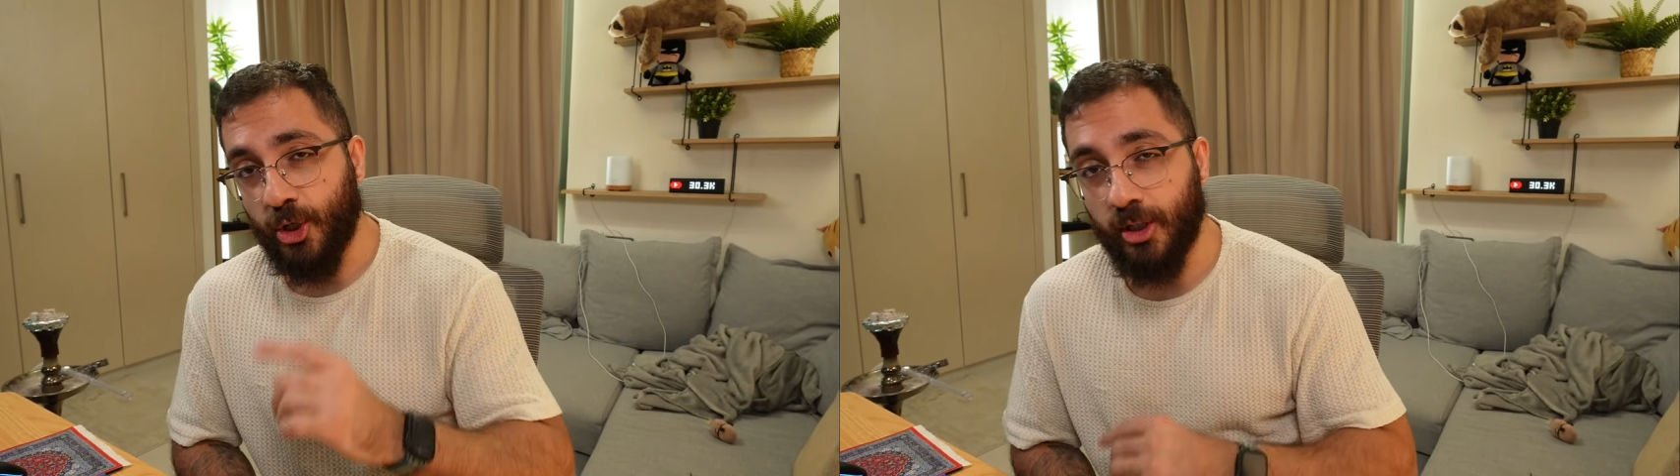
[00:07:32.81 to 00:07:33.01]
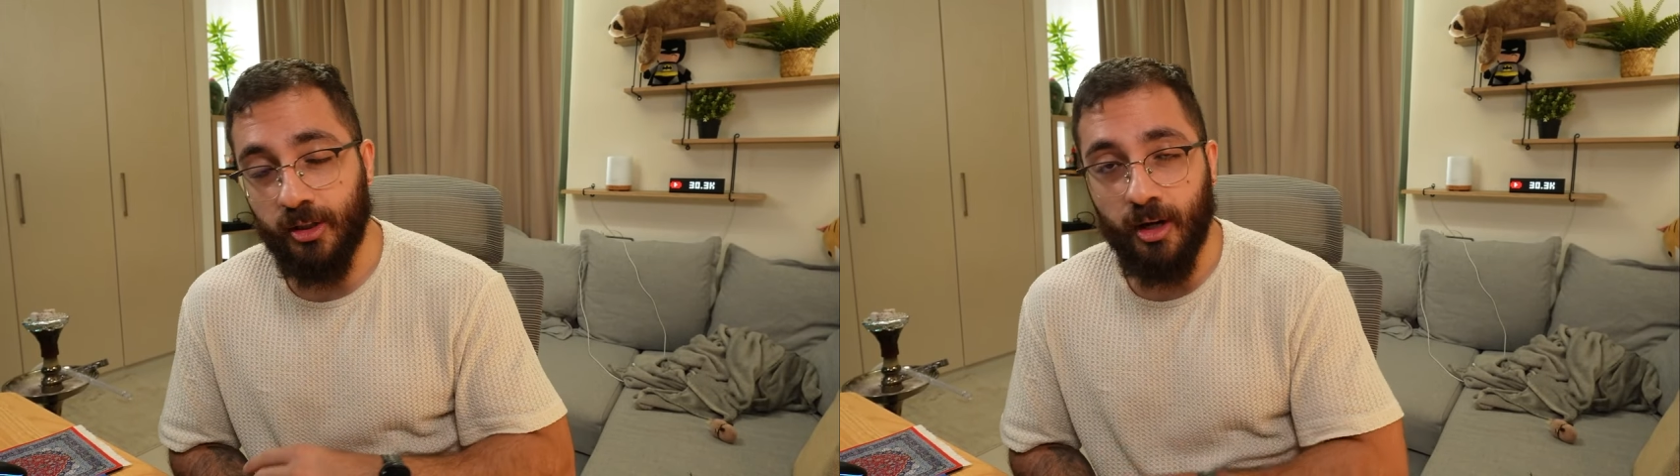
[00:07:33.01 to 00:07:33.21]

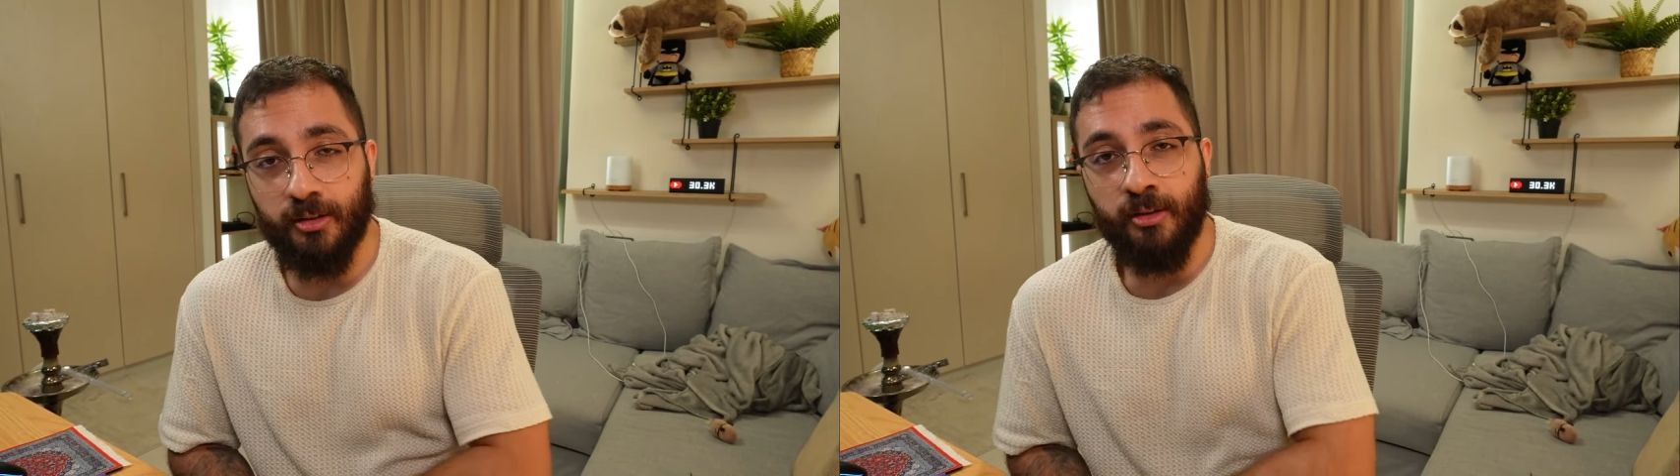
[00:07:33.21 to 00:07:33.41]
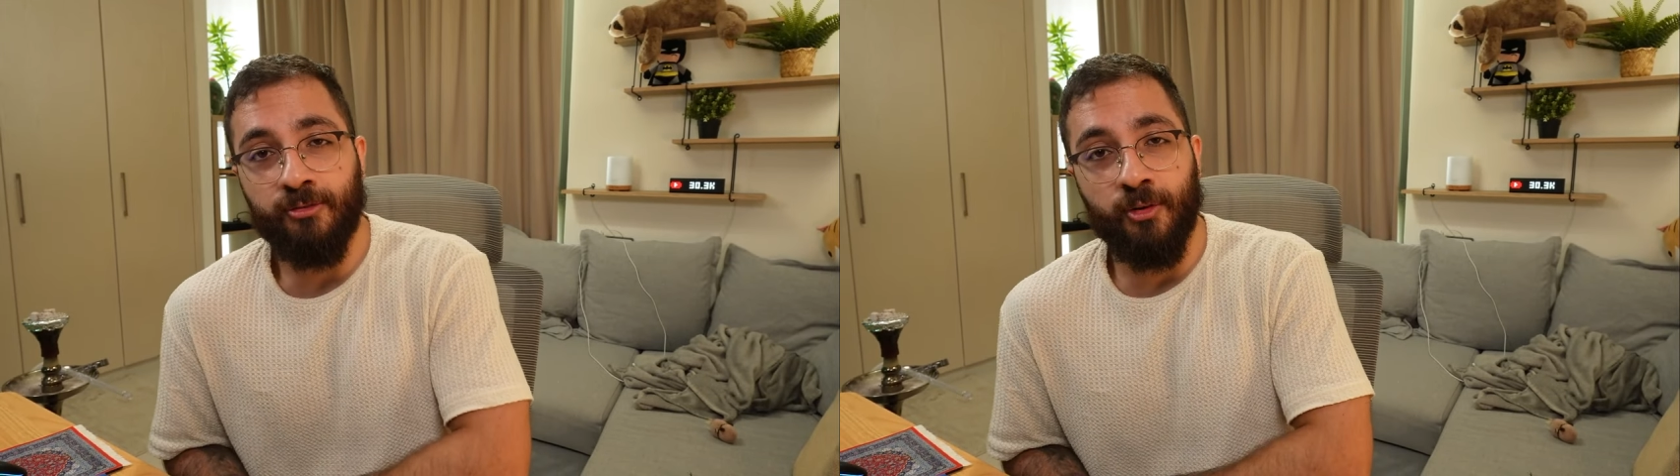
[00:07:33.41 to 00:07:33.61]

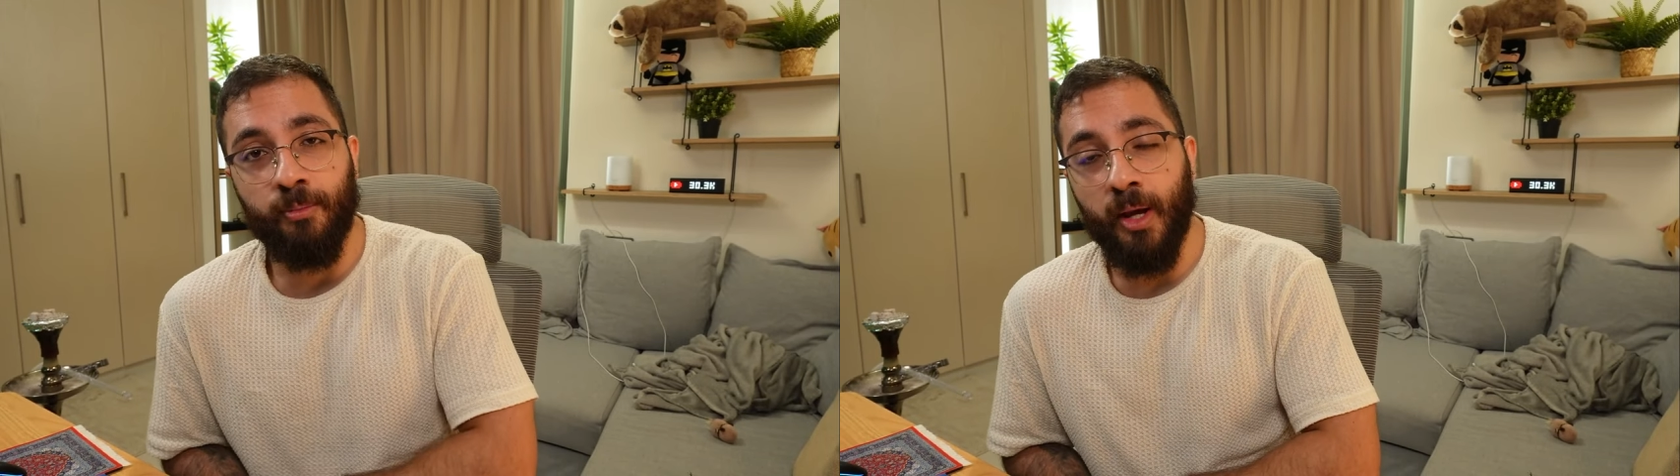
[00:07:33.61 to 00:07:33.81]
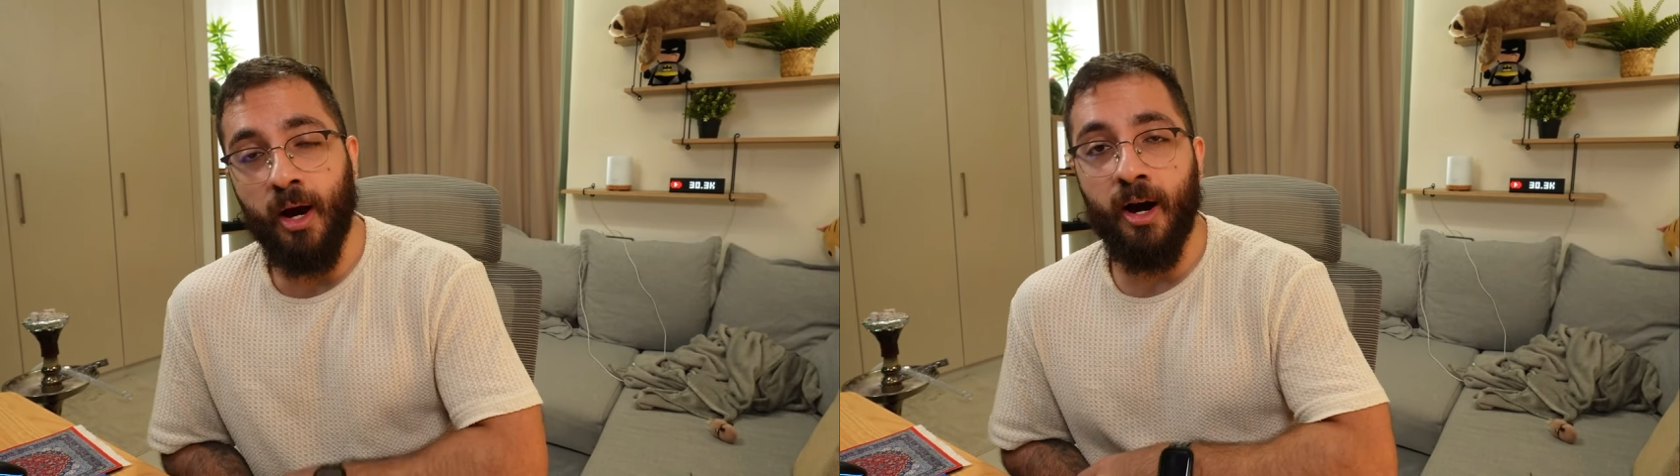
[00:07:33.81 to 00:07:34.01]
Shatak them
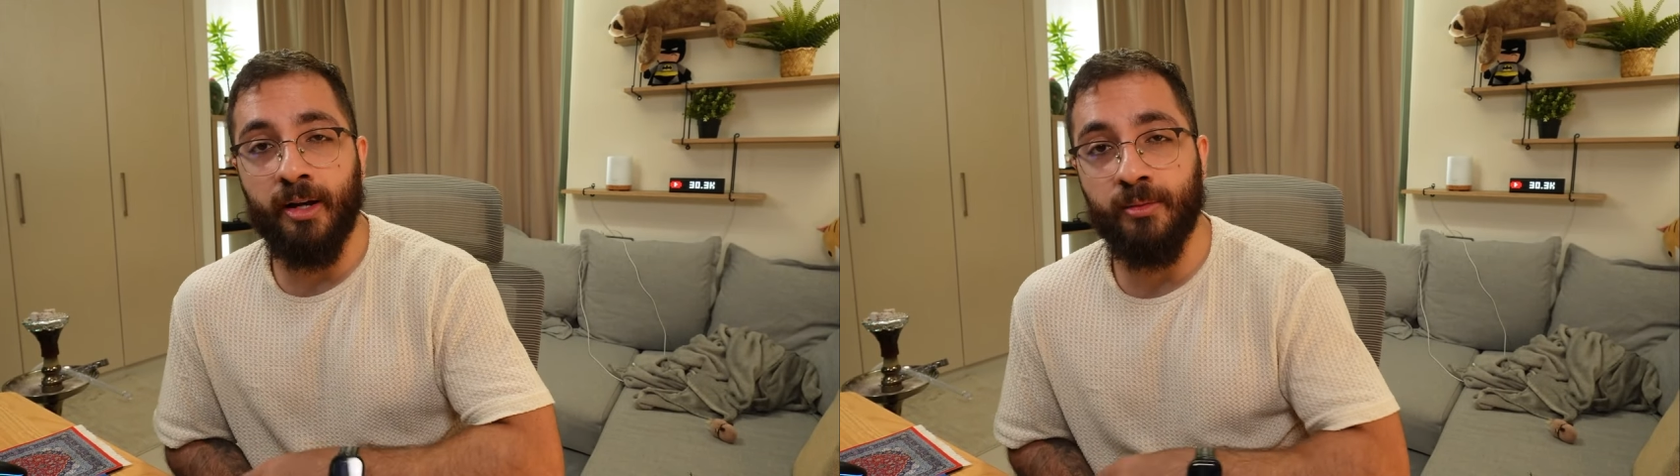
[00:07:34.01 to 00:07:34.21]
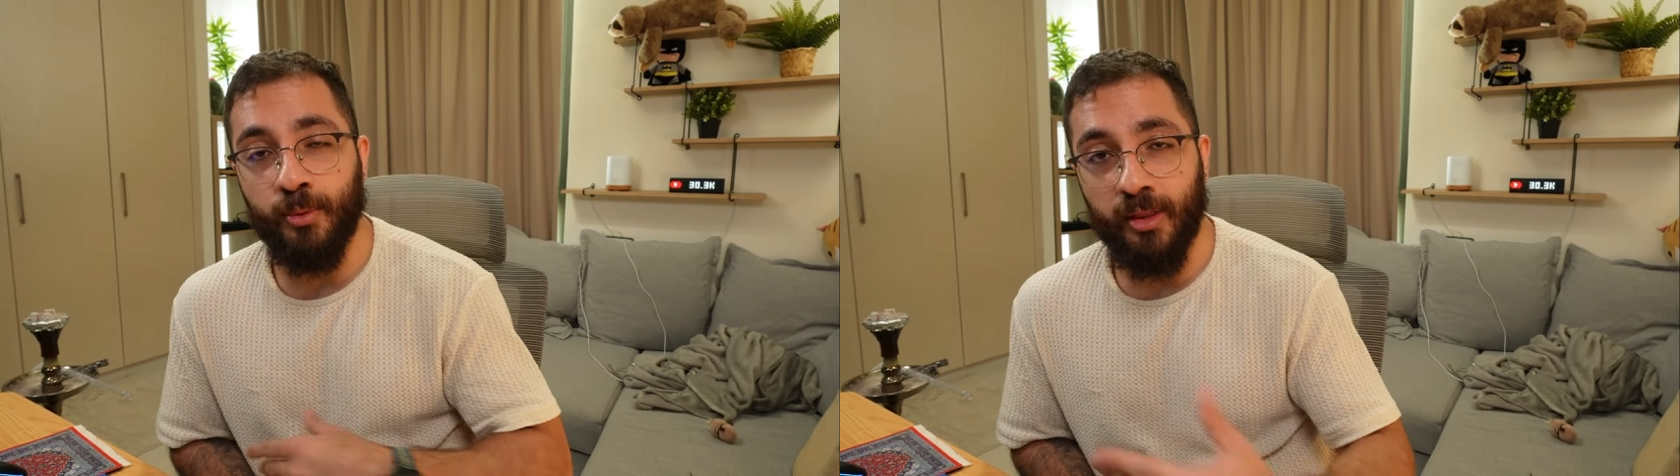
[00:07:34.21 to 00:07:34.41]
from behind